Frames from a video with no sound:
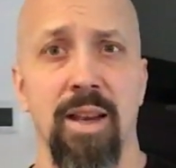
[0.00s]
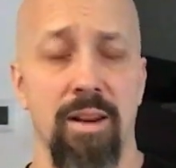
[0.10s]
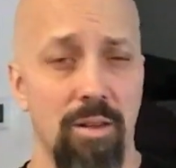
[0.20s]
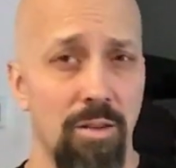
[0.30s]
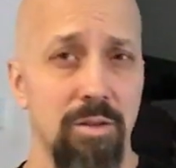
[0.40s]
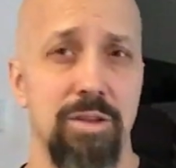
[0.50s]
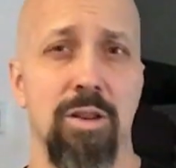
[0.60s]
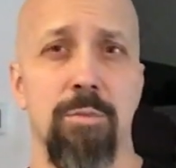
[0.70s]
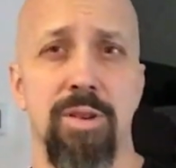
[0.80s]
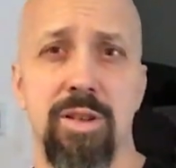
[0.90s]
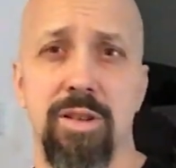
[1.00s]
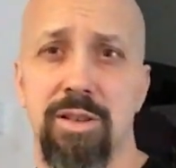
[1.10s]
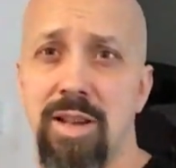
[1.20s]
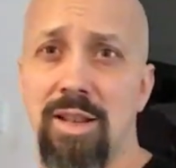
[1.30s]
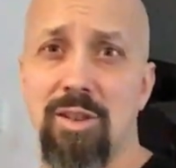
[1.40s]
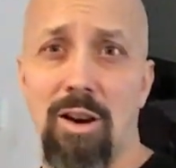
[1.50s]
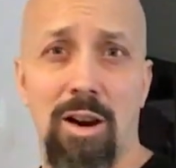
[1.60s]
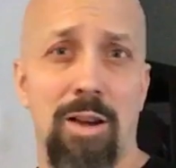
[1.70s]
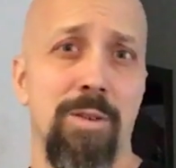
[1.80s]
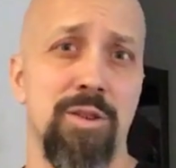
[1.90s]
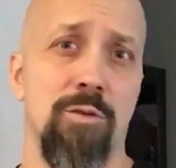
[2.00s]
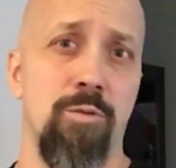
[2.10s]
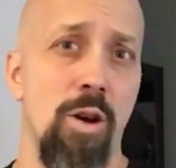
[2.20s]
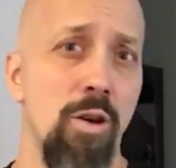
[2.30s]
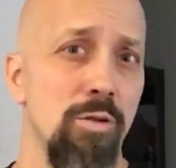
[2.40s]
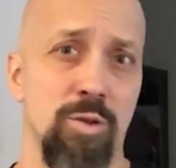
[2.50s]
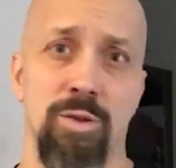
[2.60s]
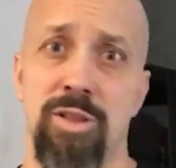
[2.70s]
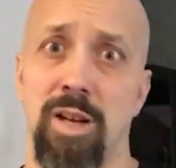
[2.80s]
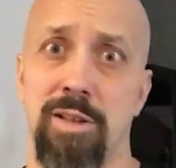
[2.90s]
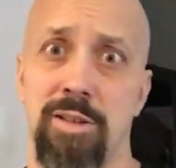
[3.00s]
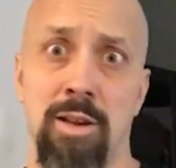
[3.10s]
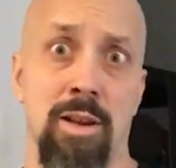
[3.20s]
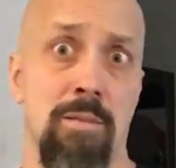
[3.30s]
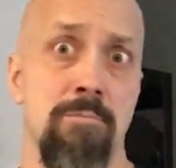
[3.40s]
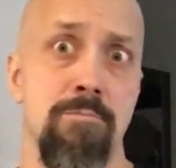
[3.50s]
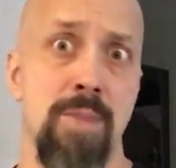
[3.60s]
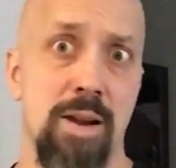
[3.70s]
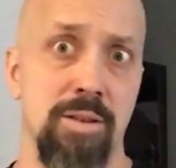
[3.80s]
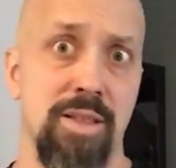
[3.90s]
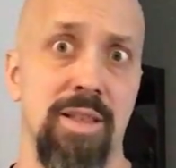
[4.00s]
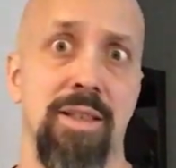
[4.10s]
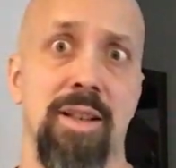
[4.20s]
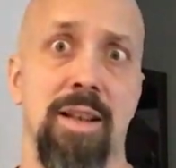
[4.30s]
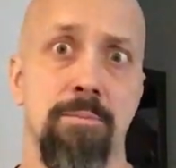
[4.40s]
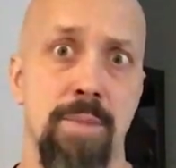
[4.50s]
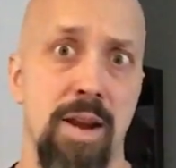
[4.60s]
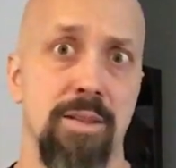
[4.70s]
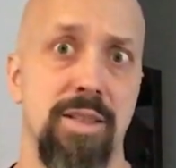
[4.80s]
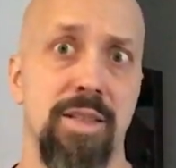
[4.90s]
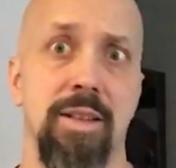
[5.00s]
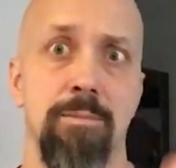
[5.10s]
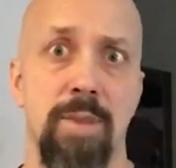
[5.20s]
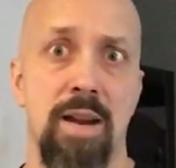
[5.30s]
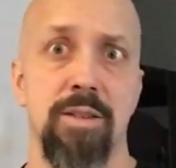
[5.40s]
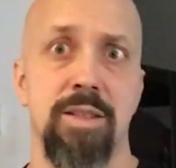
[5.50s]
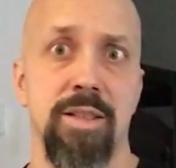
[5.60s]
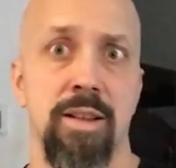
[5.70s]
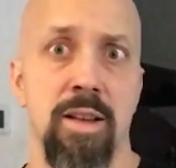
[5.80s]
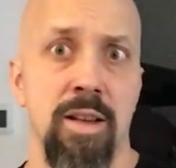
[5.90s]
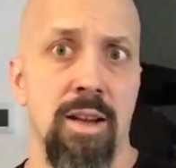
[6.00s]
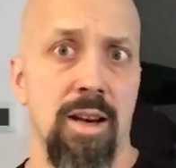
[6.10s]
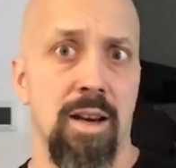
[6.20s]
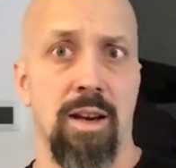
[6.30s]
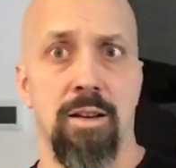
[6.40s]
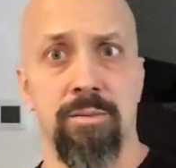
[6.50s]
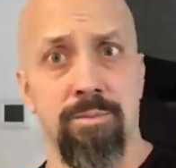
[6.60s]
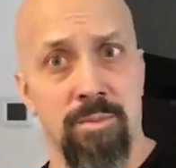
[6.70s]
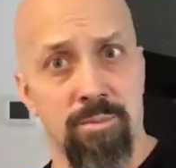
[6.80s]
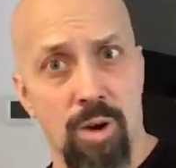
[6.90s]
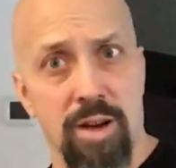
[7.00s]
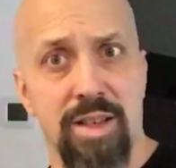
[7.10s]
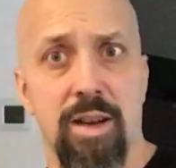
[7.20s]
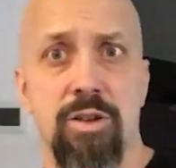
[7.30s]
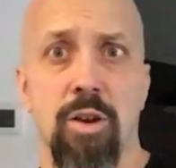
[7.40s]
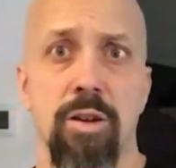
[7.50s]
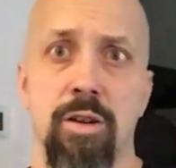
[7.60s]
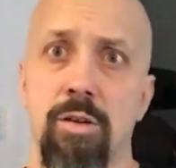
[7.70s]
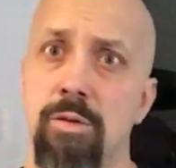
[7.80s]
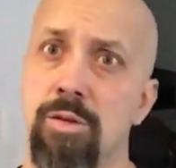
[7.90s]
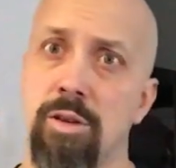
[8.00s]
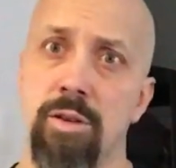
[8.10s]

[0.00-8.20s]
And also, Michigan State's offensive woes were just mounting and mounting and mounting. Mark Dantonio,